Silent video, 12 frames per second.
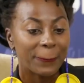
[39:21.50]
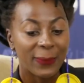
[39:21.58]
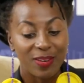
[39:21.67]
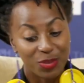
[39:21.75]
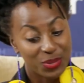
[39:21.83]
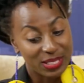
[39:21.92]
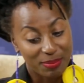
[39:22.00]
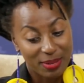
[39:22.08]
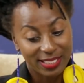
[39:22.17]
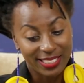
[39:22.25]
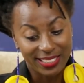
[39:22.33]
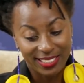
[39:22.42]
I've already
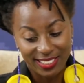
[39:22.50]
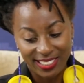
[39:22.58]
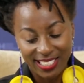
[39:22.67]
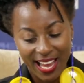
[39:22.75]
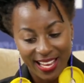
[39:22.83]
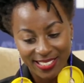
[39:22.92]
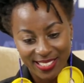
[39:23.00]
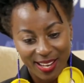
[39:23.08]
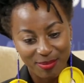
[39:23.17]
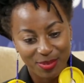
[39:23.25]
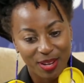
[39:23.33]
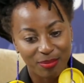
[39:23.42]
mentioned mm. jazz. Mm.
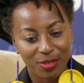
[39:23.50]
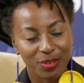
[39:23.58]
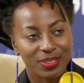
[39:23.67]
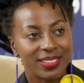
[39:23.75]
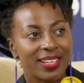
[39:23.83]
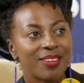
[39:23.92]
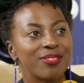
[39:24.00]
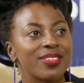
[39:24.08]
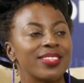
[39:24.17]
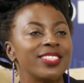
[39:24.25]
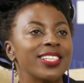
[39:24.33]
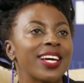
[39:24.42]
I'm, mm. I'm, totally in love
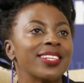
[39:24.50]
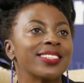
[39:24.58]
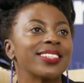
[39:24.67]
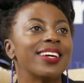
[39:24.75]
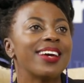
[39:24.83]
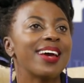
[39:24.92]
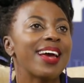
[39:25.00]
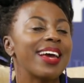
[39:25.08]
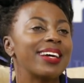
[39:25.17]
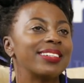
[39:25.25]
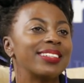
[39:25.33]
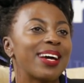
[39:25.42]
with jazz.
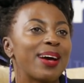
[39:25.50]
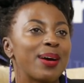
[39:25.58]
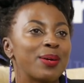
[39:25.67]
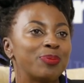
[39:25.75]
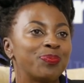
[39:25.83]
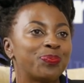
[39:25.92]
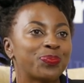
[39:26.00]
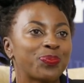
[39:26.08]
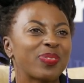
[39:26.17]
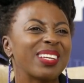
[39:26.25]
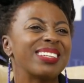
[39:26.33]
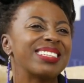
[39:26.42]
And um,
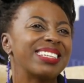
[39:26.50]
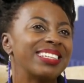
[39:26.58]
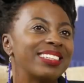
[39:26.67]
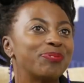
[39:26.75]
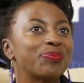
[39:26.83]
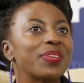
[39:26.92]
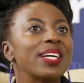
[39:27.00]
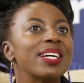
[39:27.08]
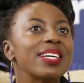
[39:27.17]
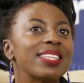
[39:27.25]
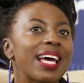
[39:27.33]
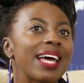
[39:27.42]
the,
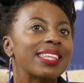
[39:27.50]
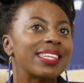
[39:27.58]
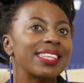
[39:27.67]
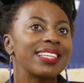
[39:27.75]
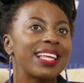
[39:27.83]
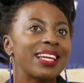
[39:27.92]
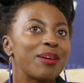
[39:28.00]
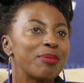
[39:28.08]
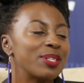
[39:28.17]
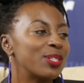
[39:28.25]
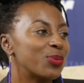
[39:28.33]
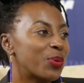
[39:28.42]
the other thing that
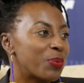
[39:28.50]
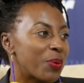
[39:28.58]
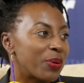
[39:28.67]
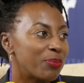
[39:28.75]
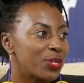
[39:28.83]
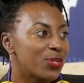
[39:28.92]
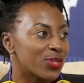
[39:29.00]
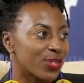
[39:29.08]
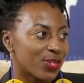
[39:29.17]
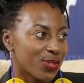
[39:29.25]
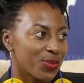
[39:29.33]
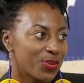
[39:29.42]
happened is when we were in
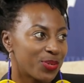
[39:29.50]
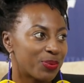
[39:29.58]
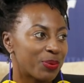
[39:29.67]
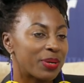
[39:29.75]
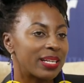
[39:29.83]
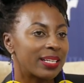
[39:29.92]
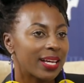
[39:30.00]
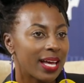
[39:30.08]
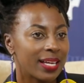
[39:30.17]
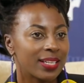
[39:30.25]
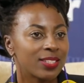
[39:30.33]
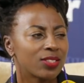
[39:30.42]
music school, we were
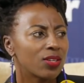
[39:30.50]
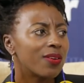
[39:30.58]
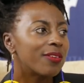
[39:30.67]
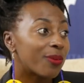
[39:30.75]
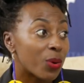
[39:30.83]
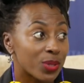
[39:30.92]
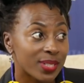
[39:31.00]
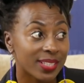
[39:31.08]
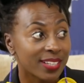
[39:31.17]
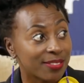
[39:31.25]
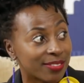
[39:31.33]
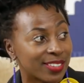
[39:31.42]
encouraged, forced
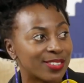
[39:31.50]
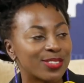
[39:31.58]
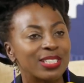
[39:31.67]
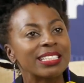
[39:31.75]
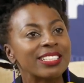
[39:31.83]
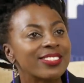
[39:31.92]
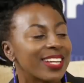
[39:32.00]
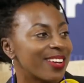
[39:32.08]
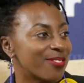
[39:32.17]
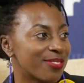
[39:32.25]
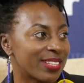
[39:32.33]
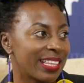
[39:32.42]
even, to listen to
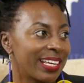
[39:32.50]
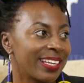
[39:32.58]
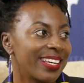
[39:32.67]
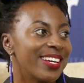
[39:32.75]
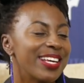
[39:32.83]
everything.